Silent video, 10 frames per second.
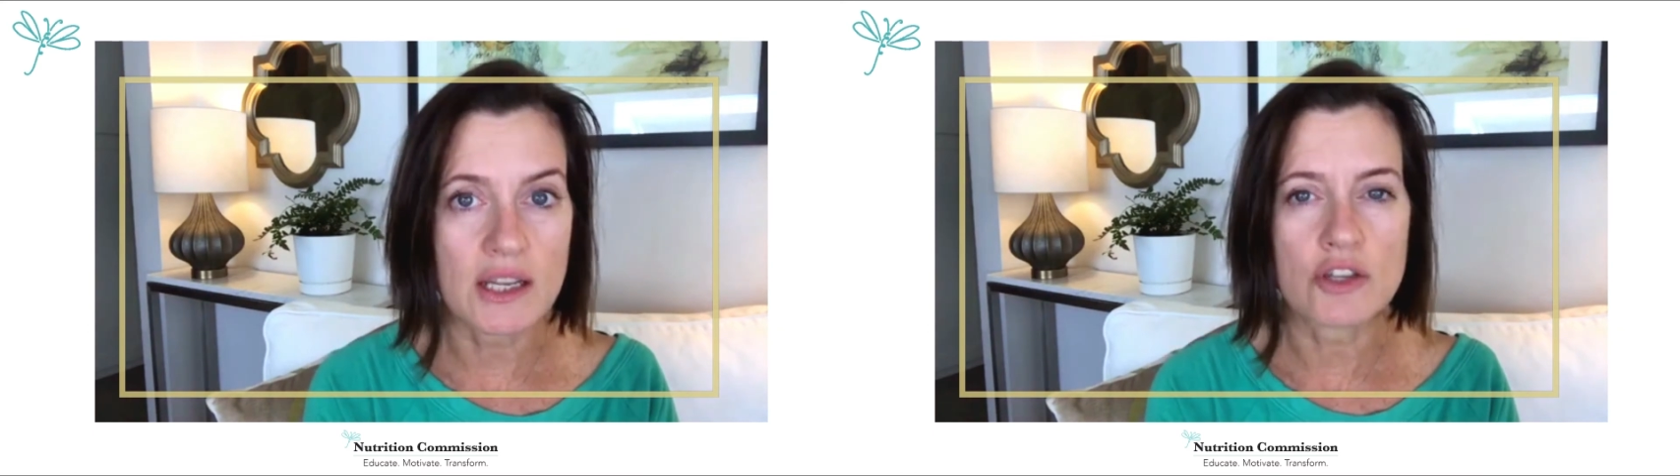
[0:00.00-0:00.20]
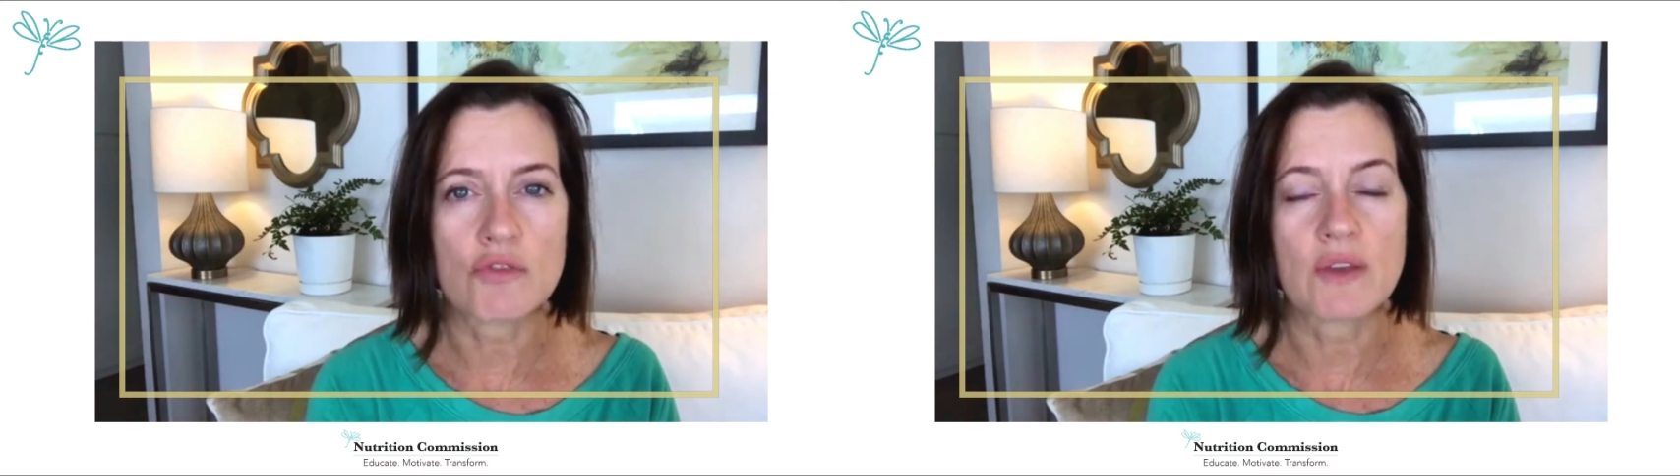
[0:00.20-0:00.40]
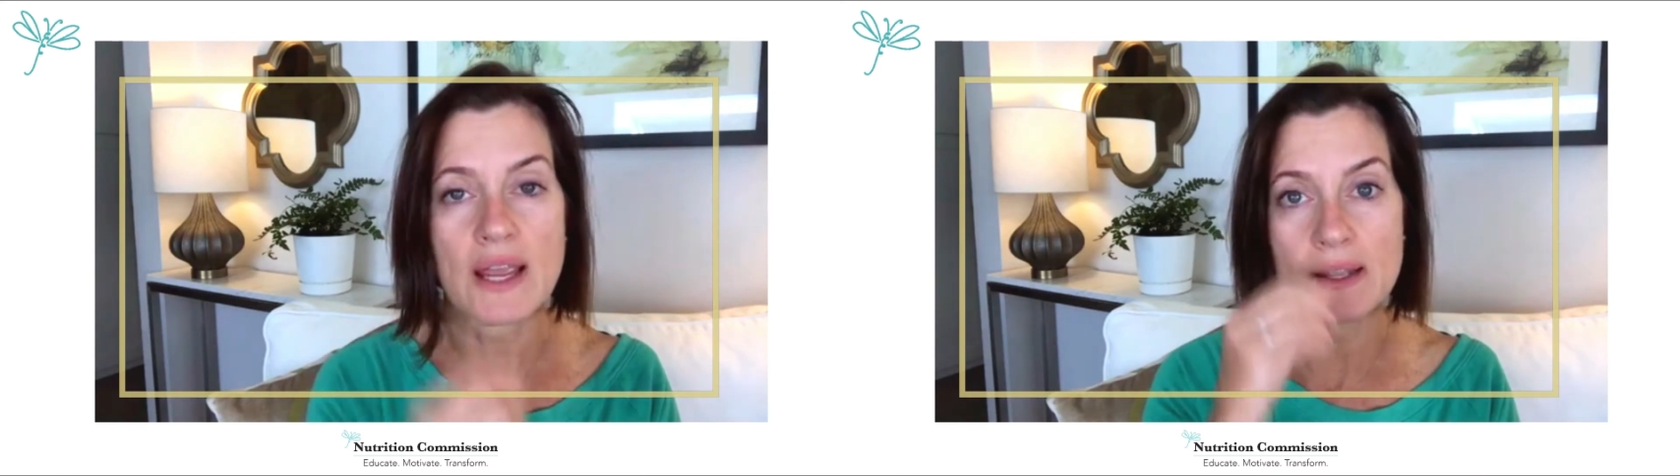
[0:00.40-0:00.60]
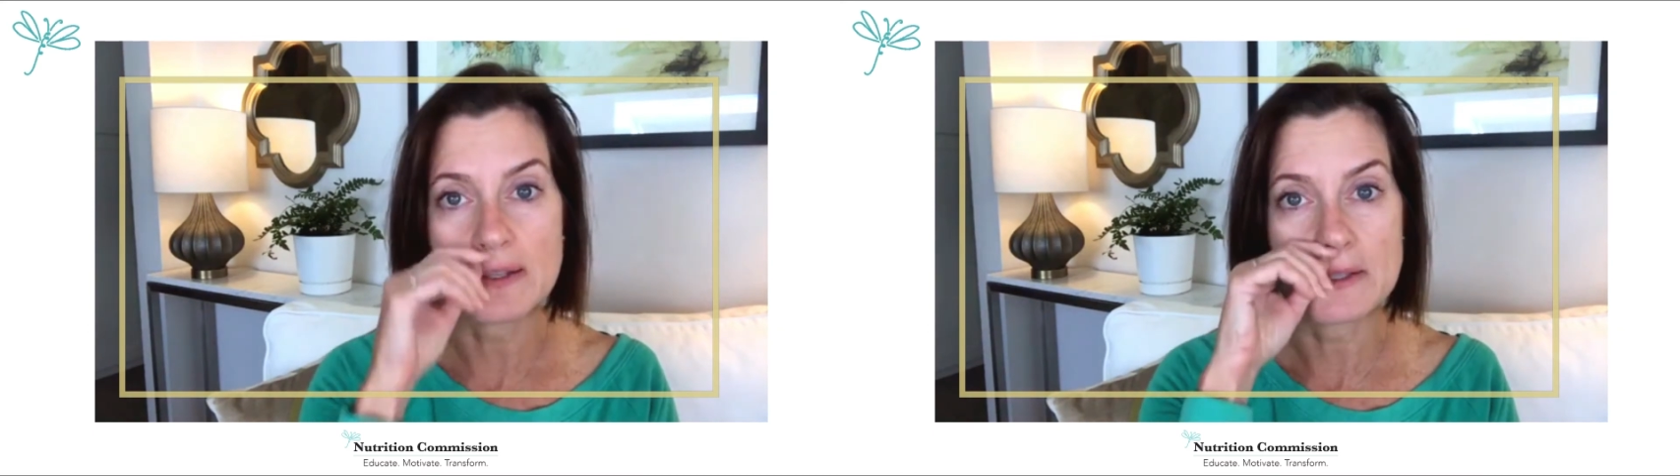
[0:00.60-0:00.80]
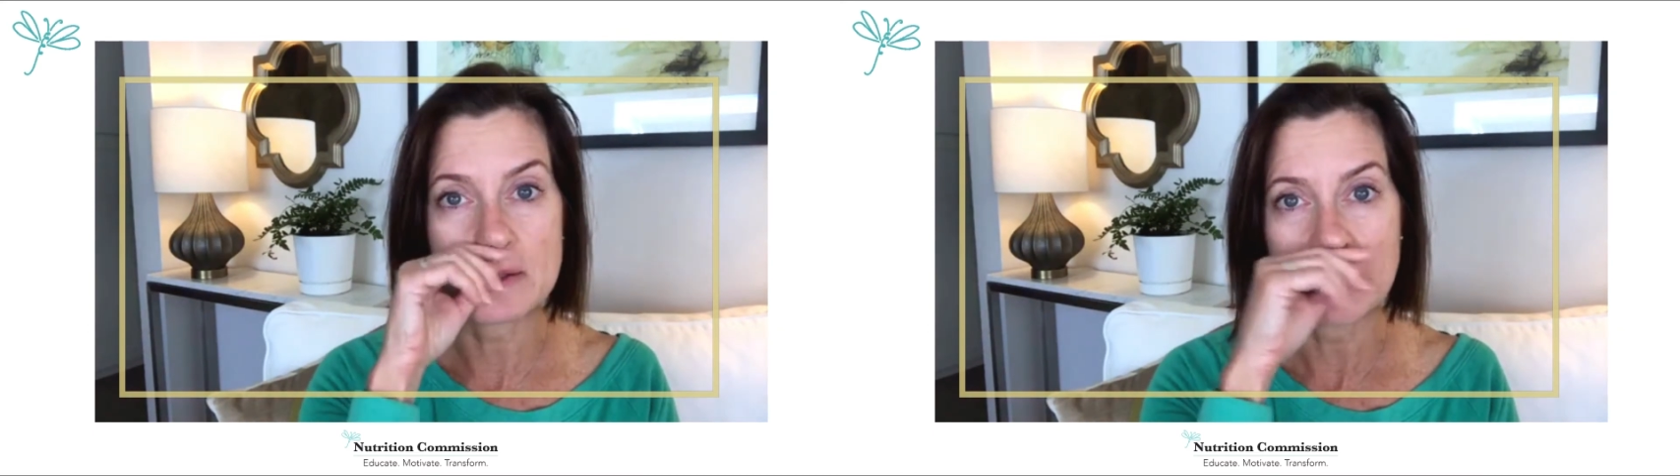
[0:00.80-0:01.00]
in your
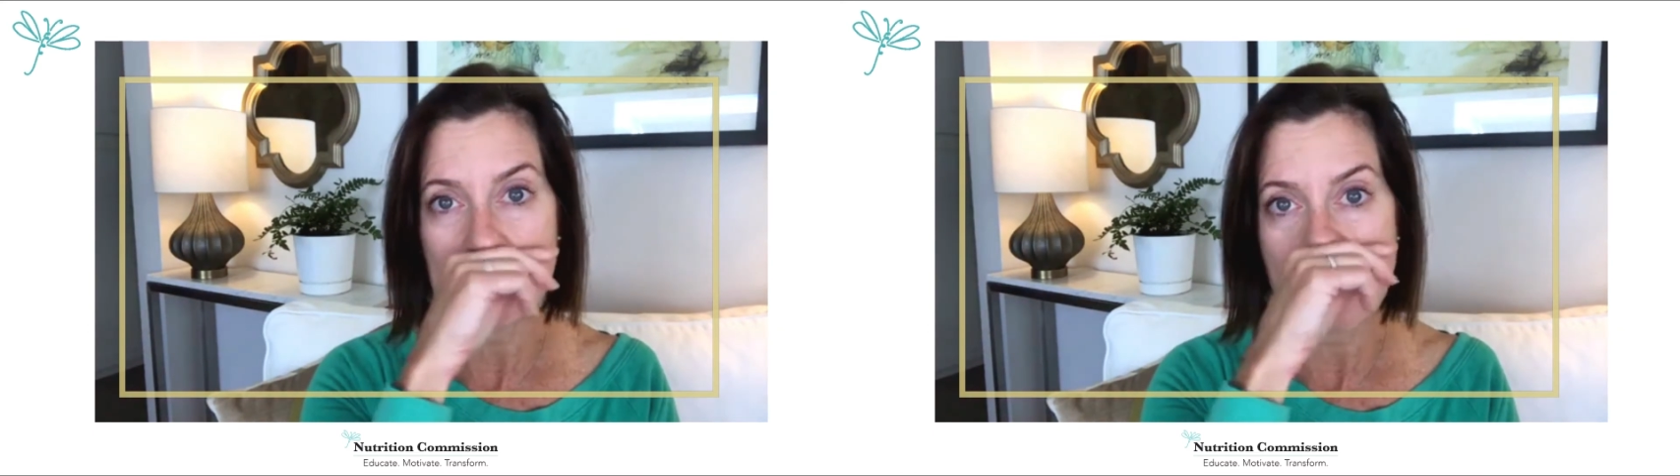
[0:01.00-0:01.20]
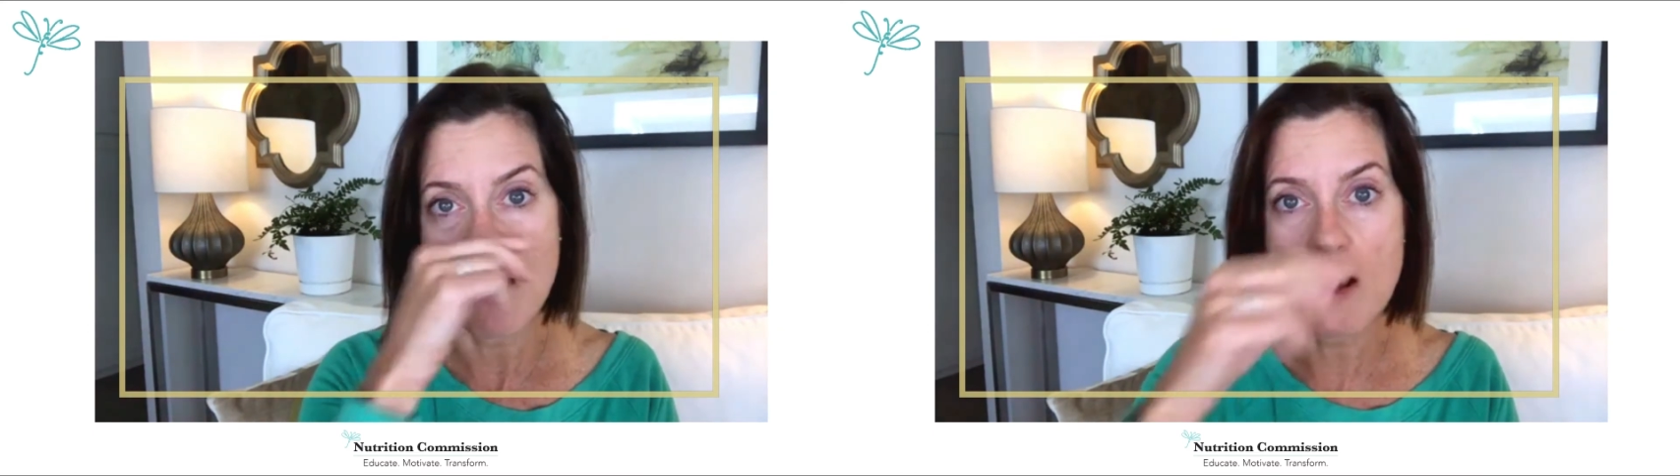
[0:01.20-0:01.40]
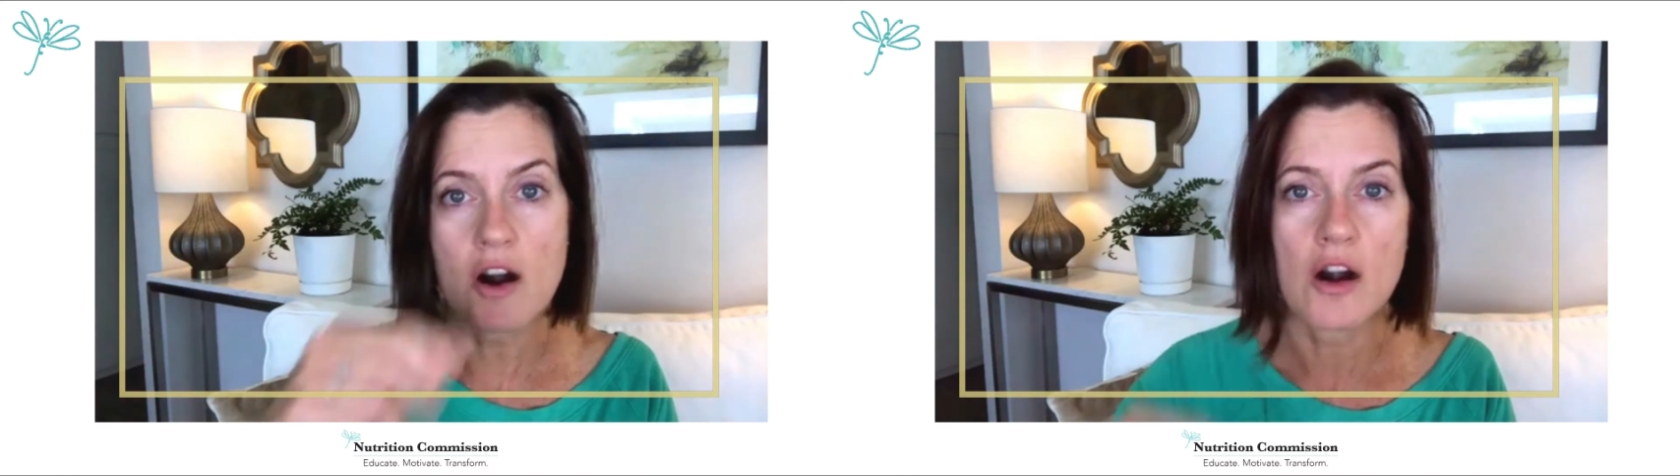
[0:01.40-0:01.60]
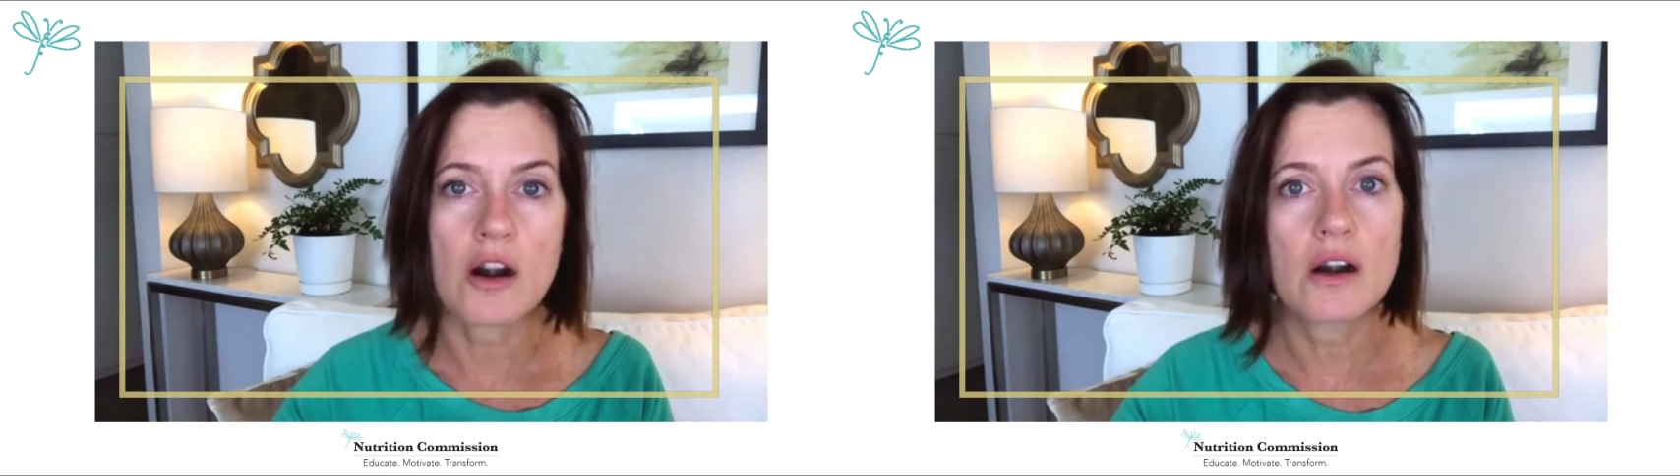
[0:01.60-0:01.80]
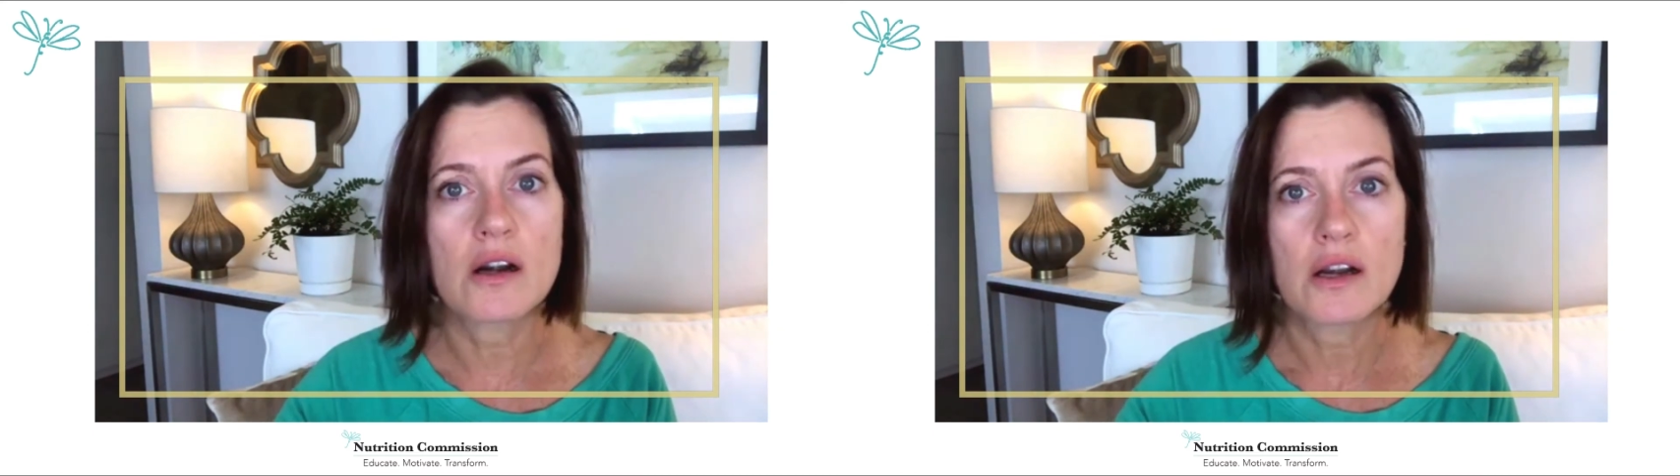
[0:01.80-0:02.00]
veins
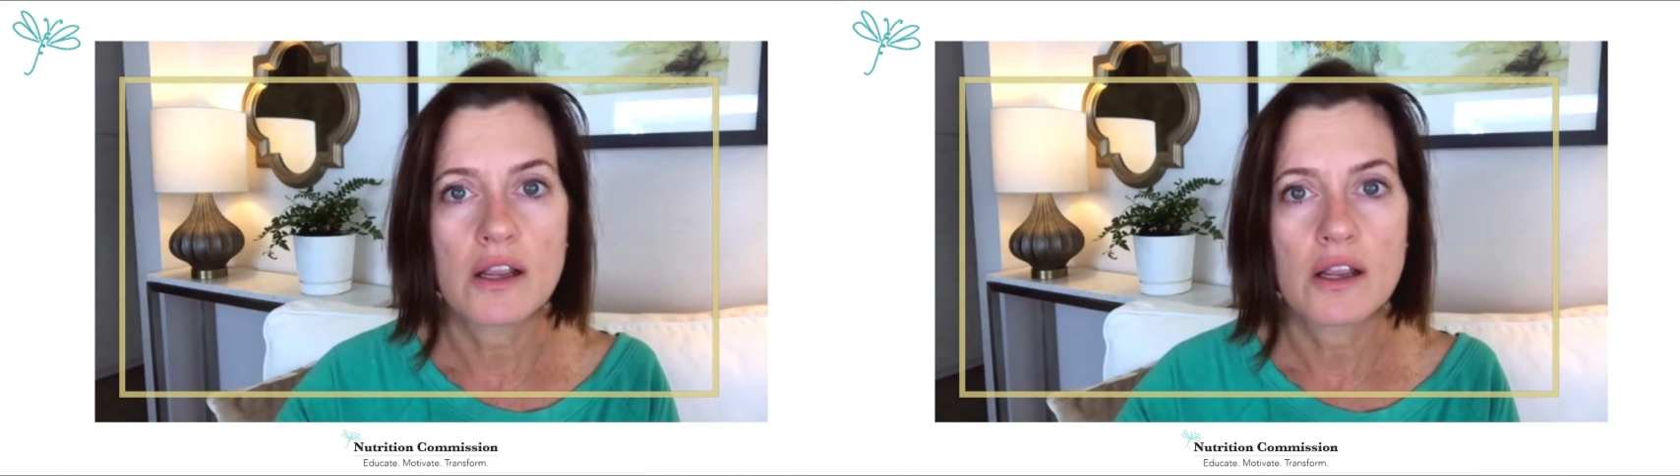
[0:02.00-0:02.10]
are